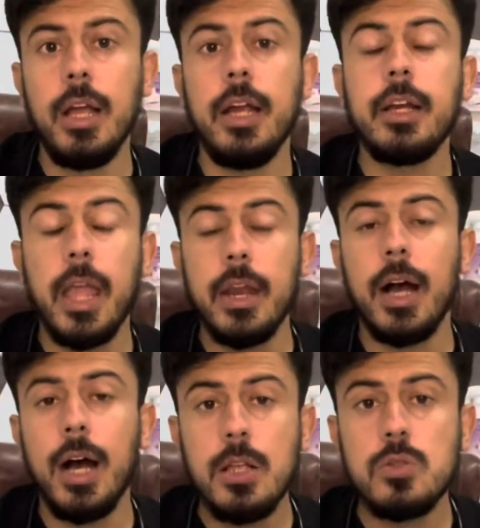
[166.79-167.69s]
It can
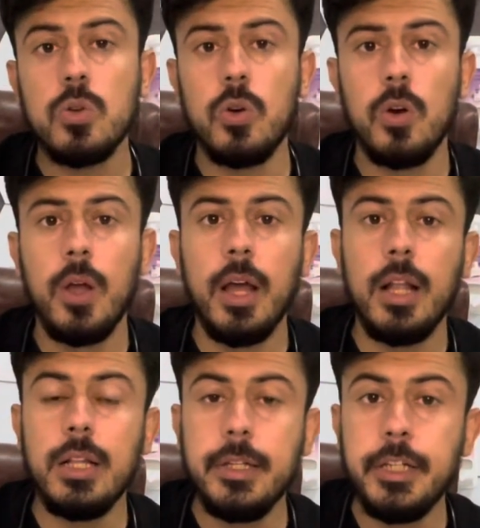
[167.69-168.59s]
also
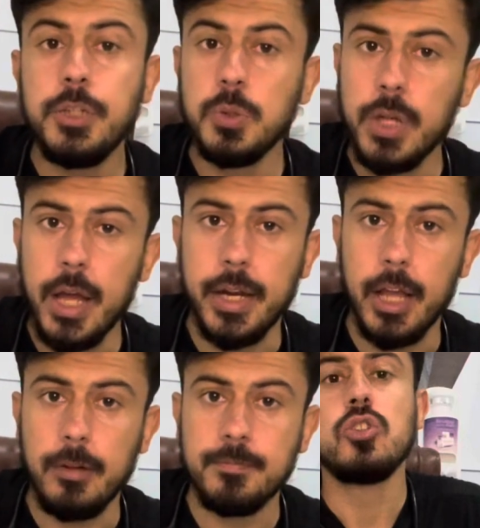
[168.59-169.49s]
lead to diarrhea.